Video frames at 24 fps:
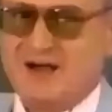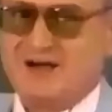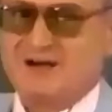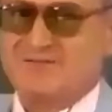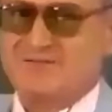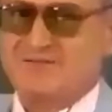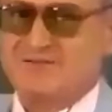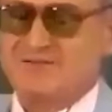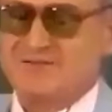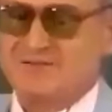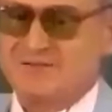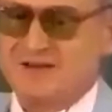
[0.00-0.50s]

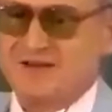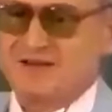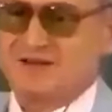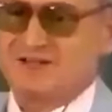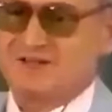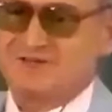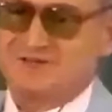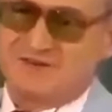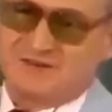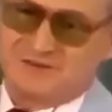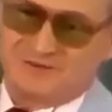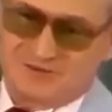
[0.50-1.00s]
money from
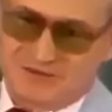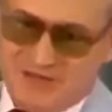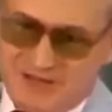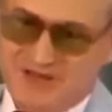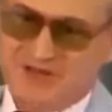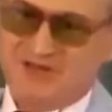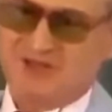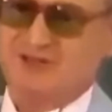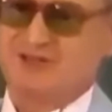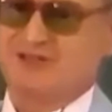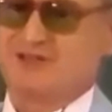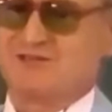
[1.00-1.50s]
various
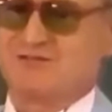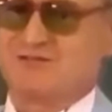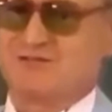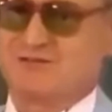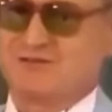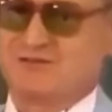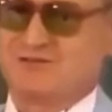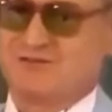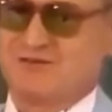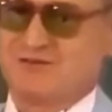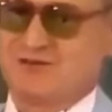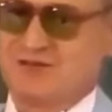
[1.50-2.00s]
foundations
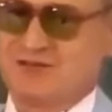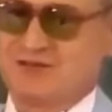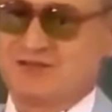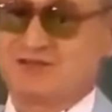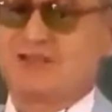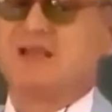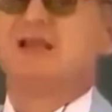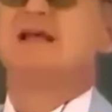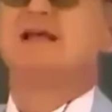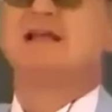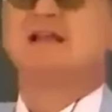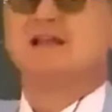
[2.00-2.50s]
for
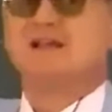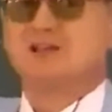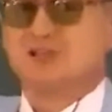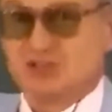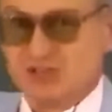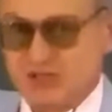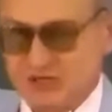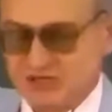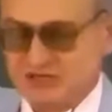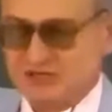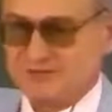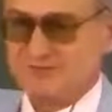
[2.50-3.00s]
his
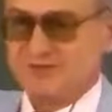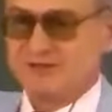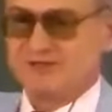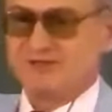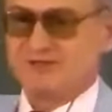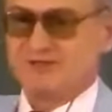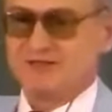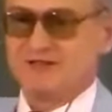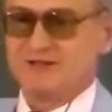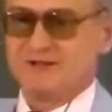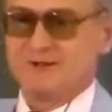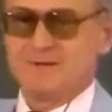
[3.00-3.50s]

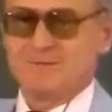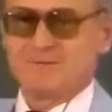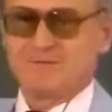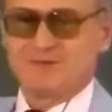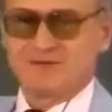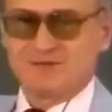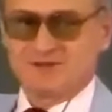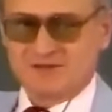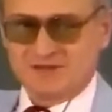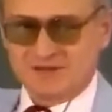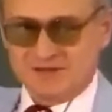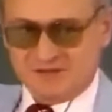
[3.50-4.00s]
legitimate
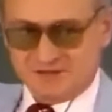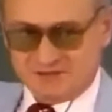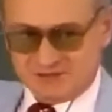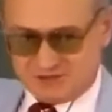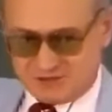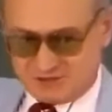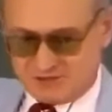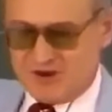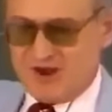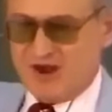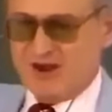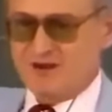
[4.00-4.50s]

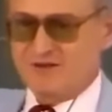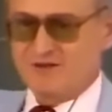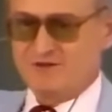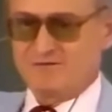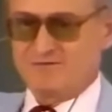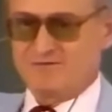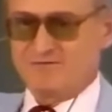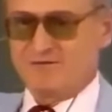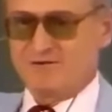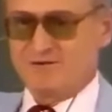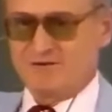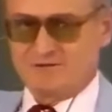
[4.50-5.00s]

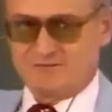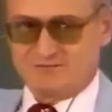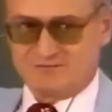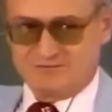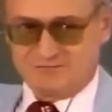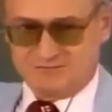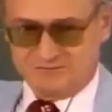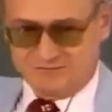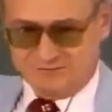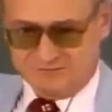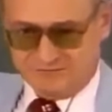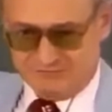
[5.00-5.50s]
struggle for,
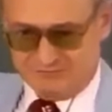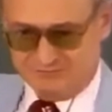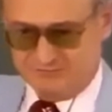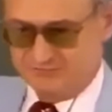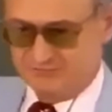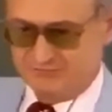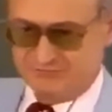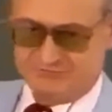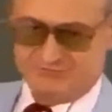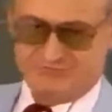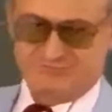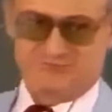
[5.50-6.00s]

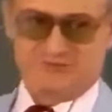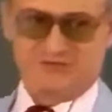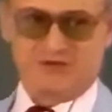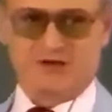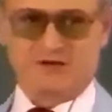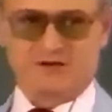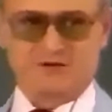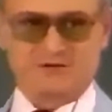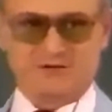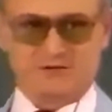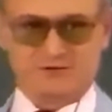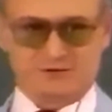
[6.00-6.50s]

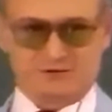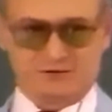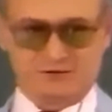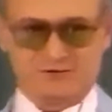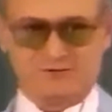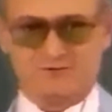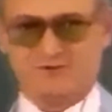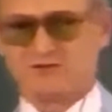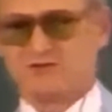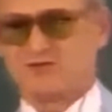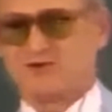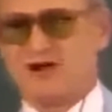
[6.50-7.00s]
I don't know,
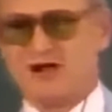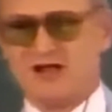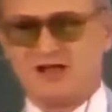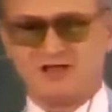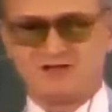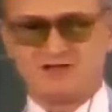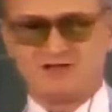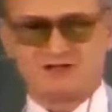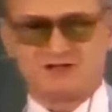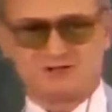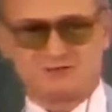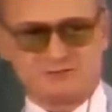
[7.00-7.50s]
human
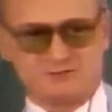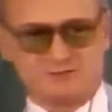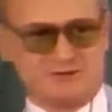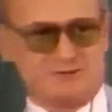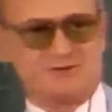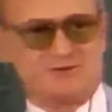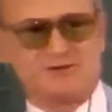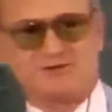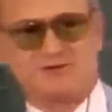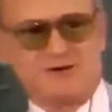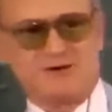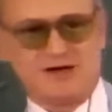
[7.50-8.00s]
rights,
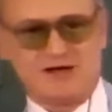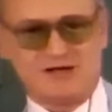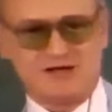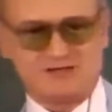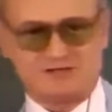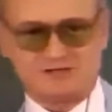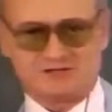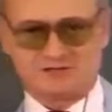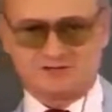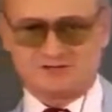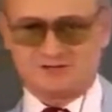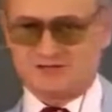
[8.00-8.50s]
women's
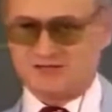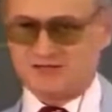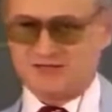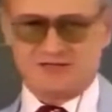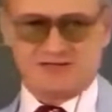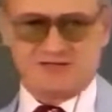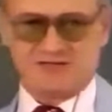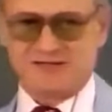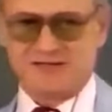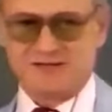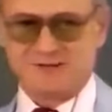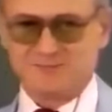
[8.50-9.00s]
rights,
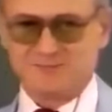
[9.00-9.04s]
kid